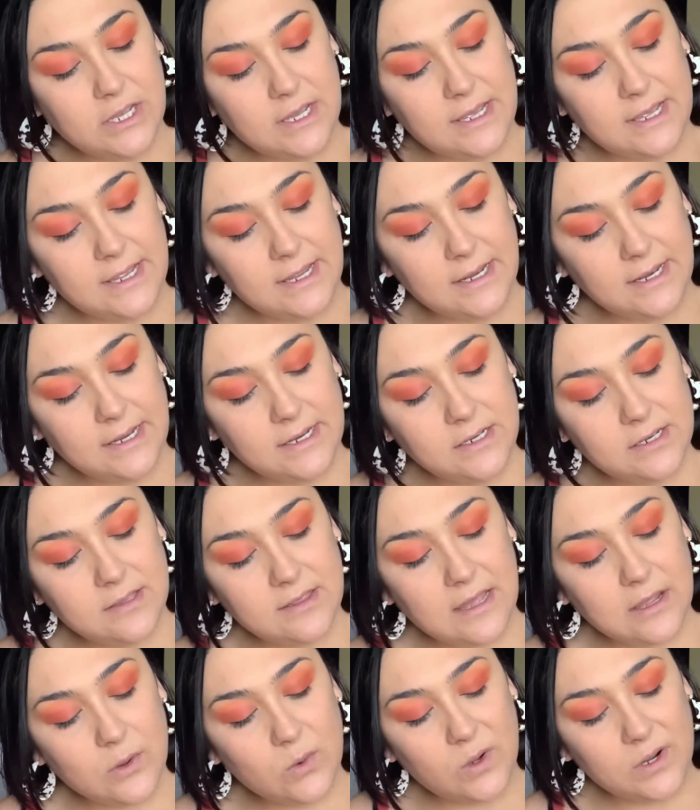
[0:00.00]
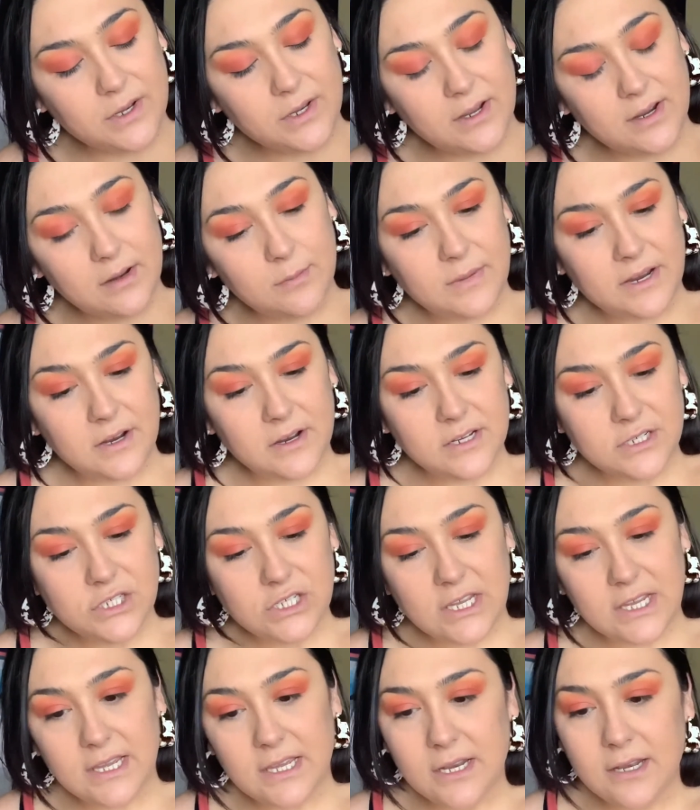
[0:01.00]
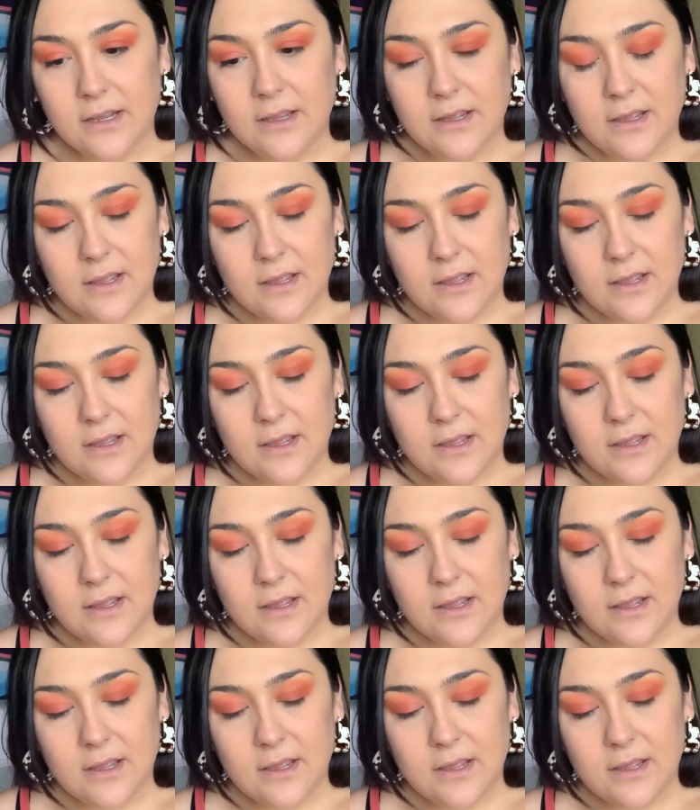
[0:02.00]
and into that Guantanamera shade,